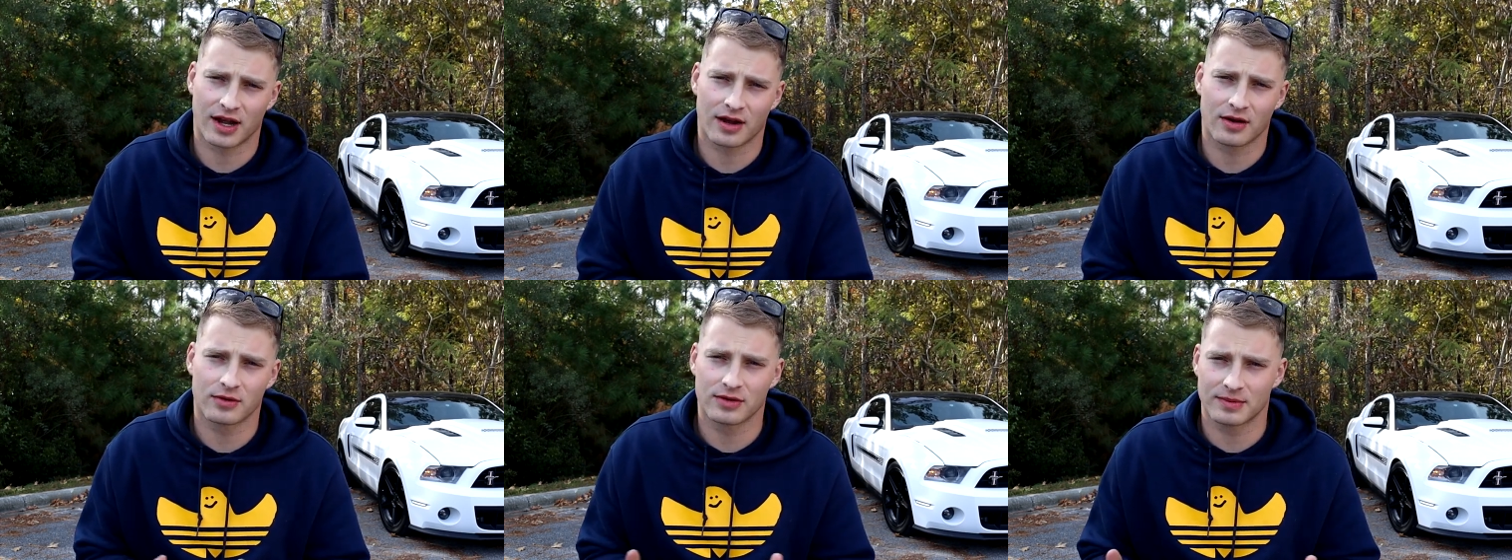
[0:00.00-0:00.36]

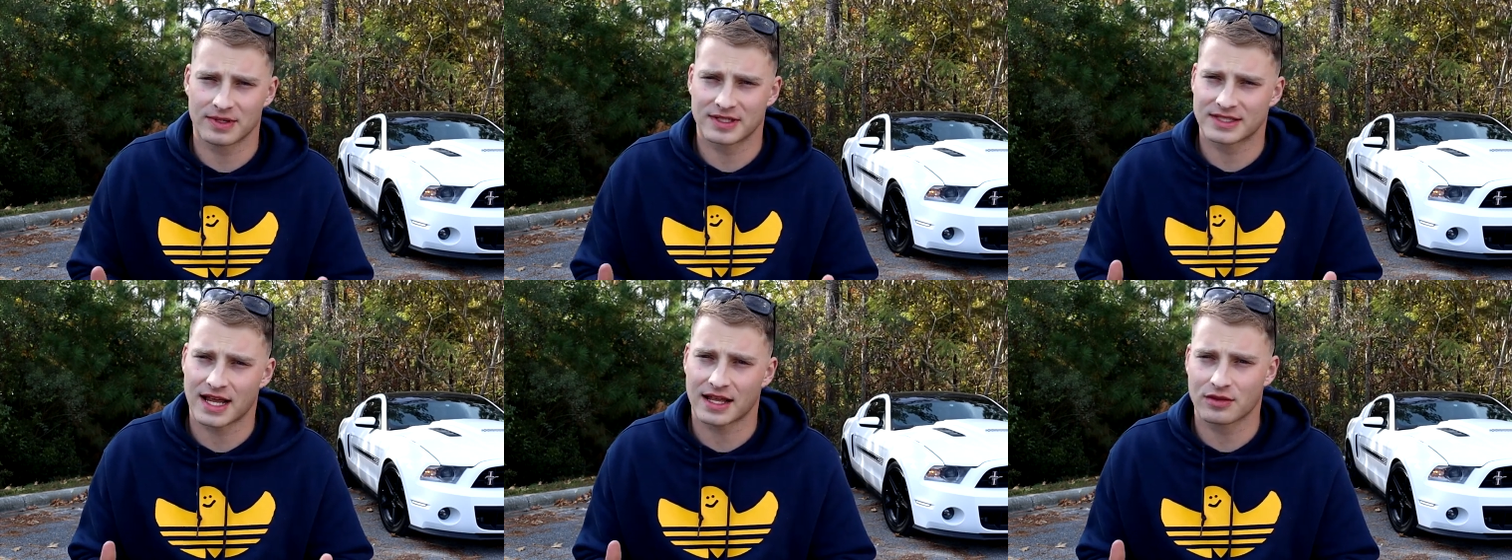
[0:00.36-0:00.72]
I
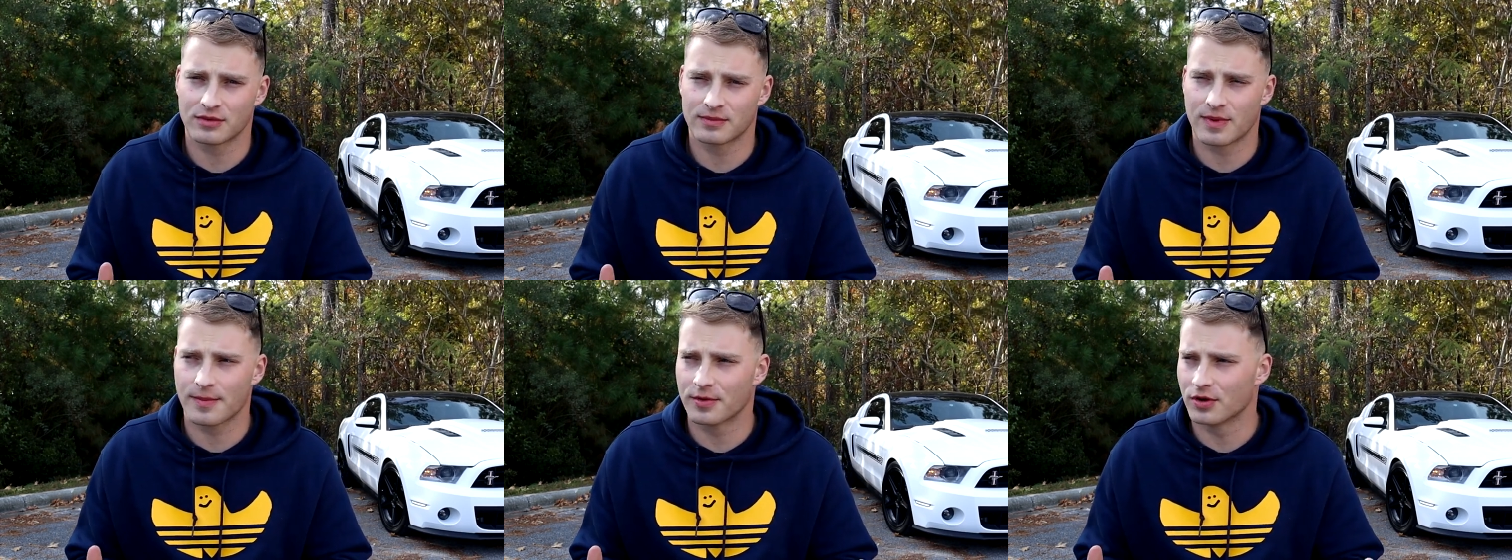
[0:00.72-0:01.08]
don't
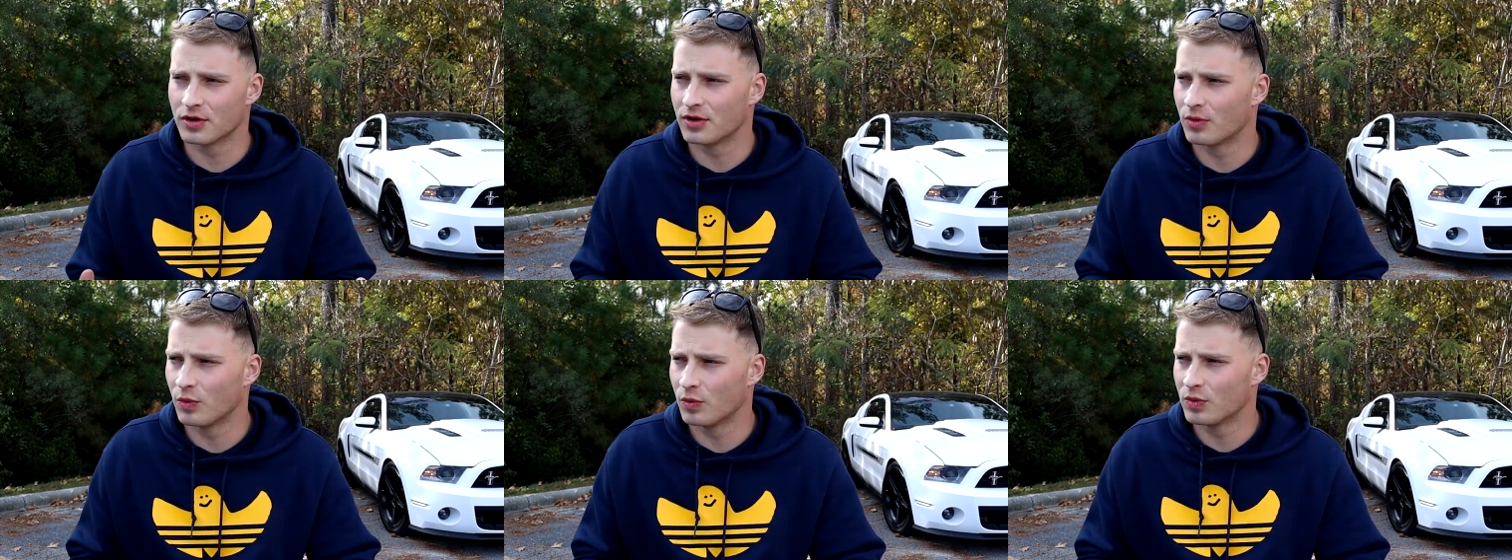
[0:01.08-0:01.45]
exactly
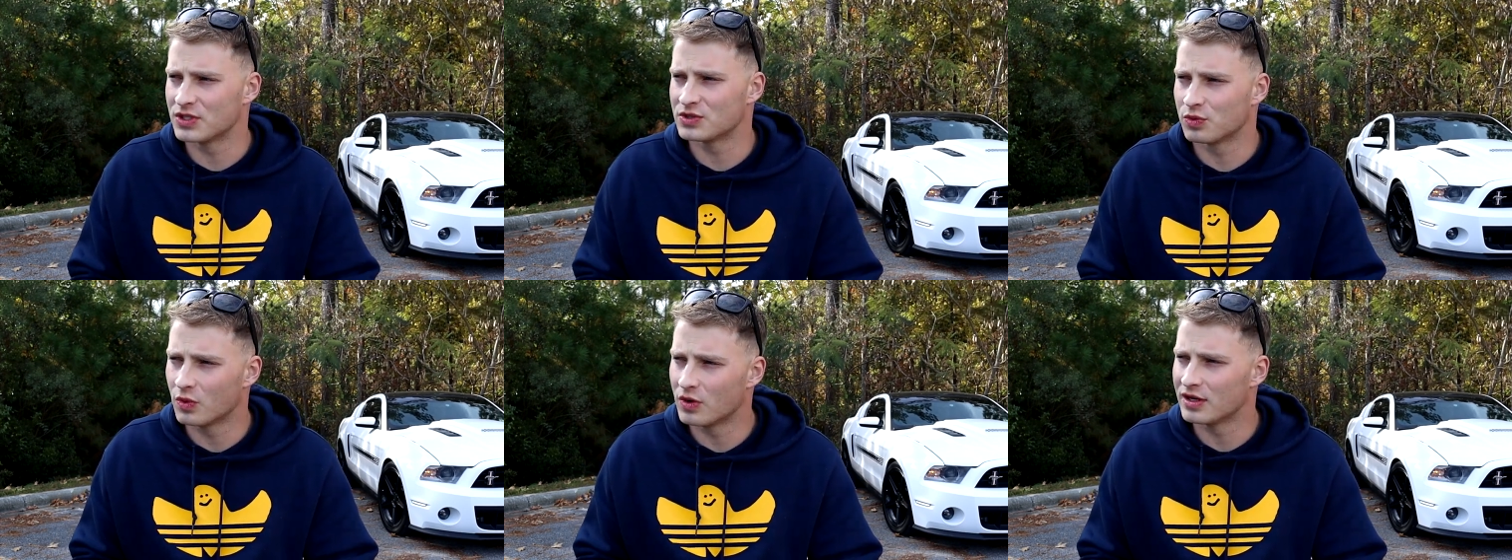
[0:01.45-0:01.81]
remember
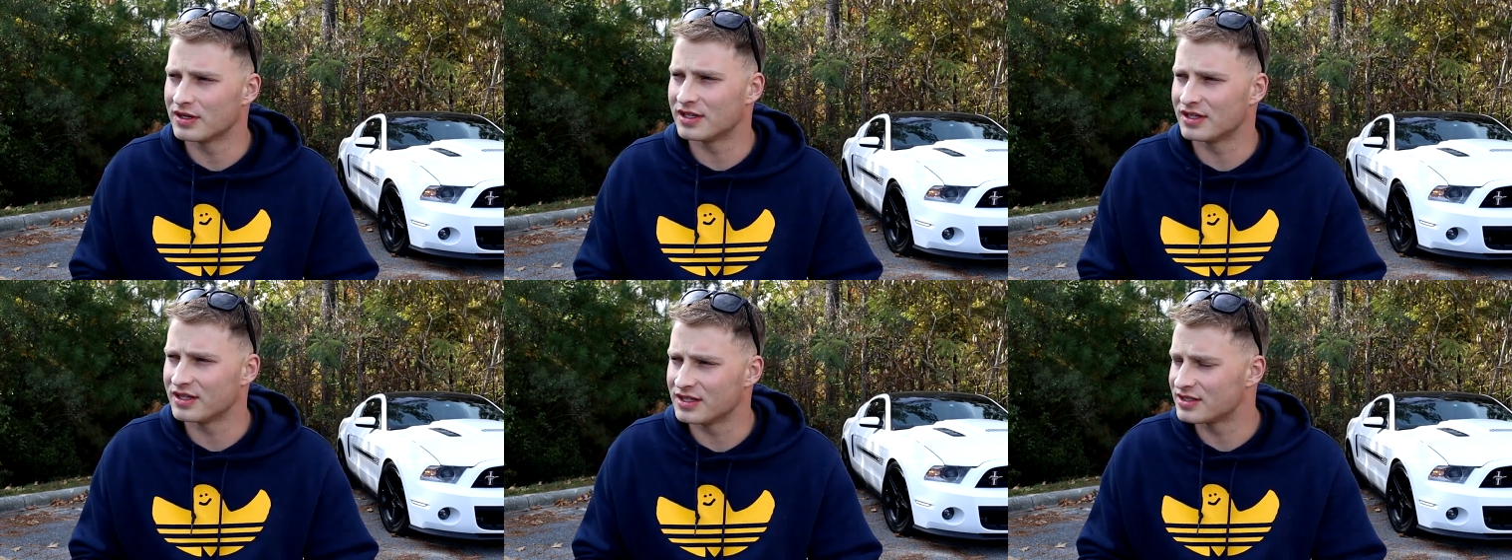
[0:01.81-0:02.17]
which
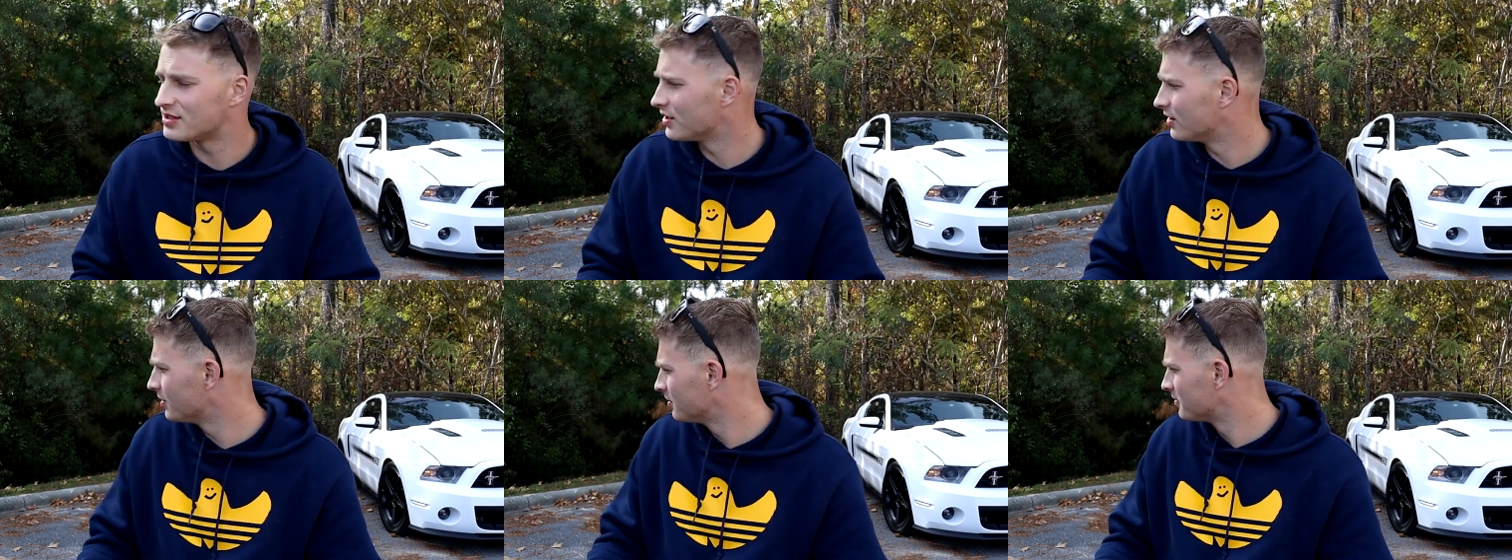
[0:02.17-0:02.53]
one it is.
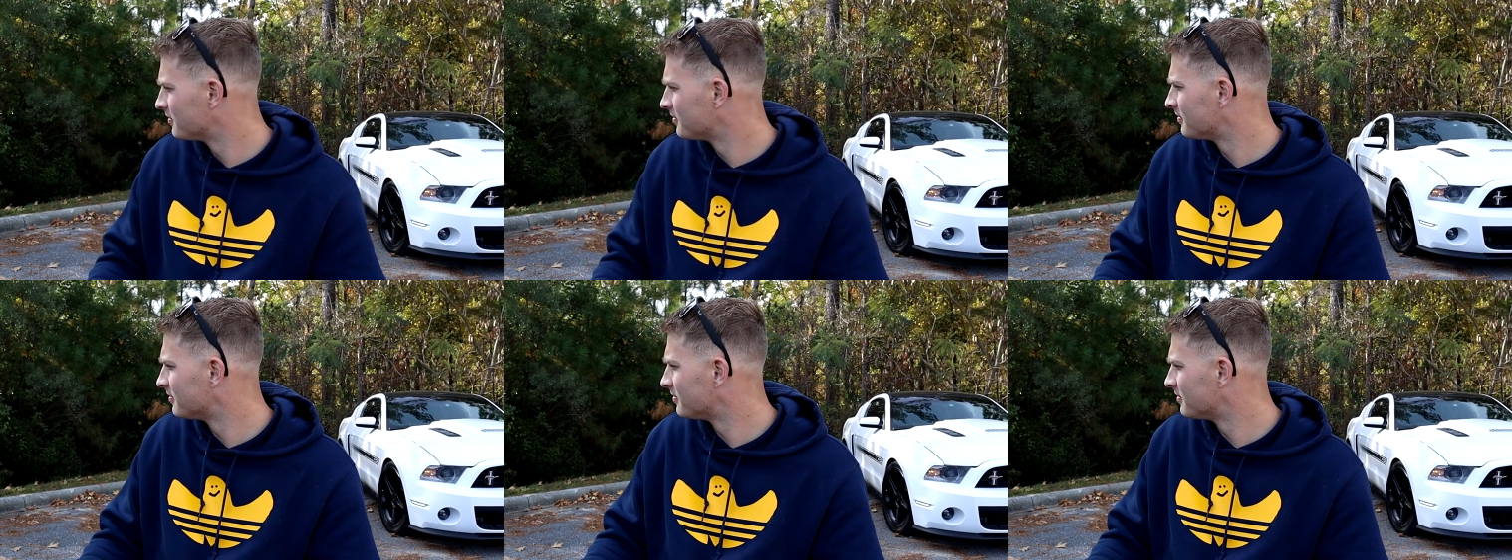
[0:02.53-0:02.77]
Do you?